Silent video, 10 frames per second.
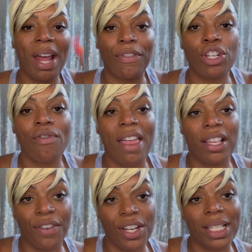have to try
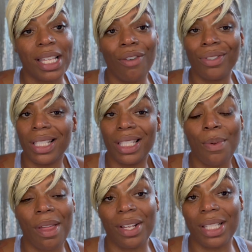this for yourself to see
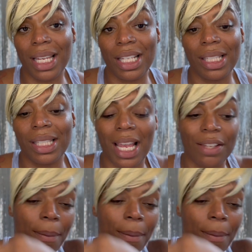whether it slays or stays. For